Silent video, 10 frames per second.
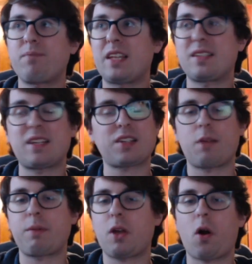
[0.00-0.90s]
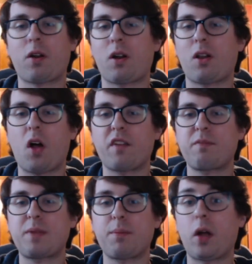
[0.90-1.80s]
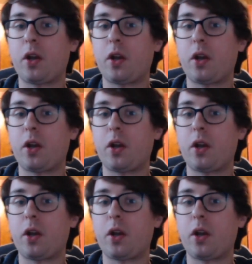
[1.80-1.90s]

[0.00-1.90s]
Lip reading: This is going to be hard on a lot of people.